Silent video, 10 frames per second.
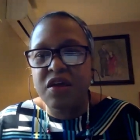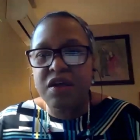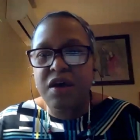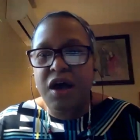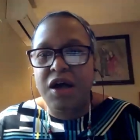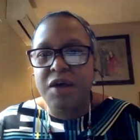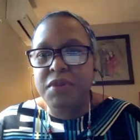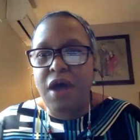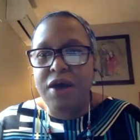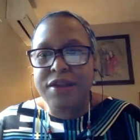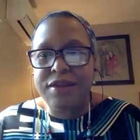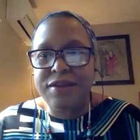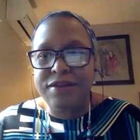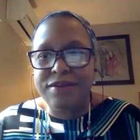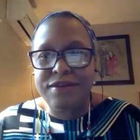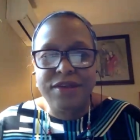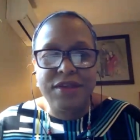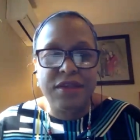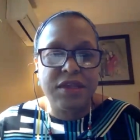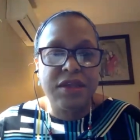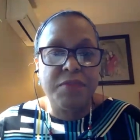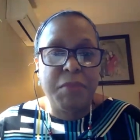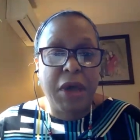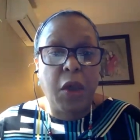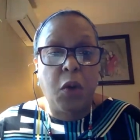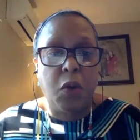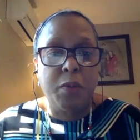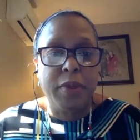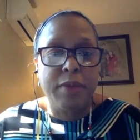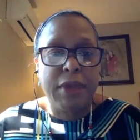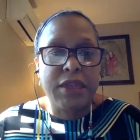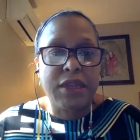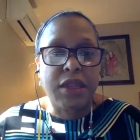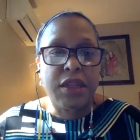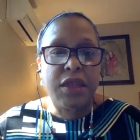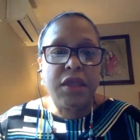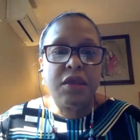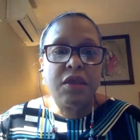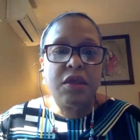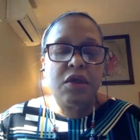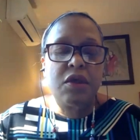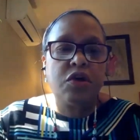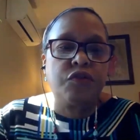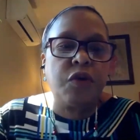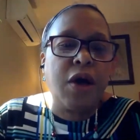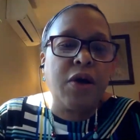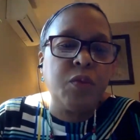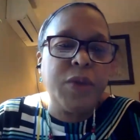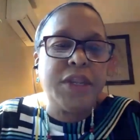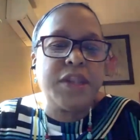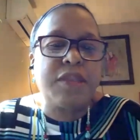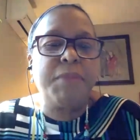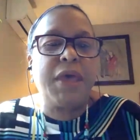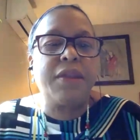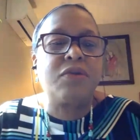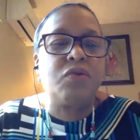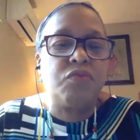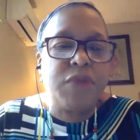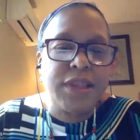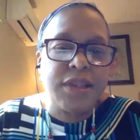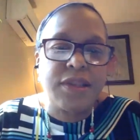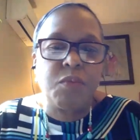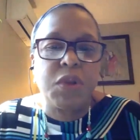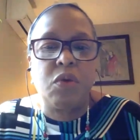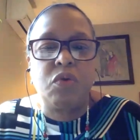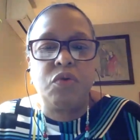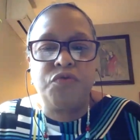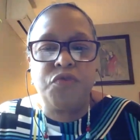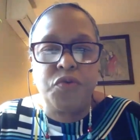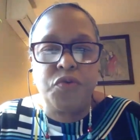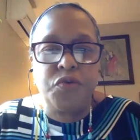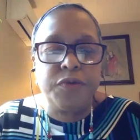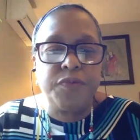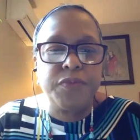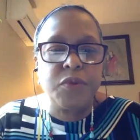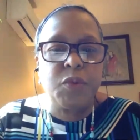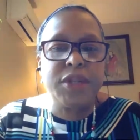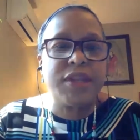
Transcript: uh, locked in in my home, basically. So, how can we dismantle racism with local food? Well, it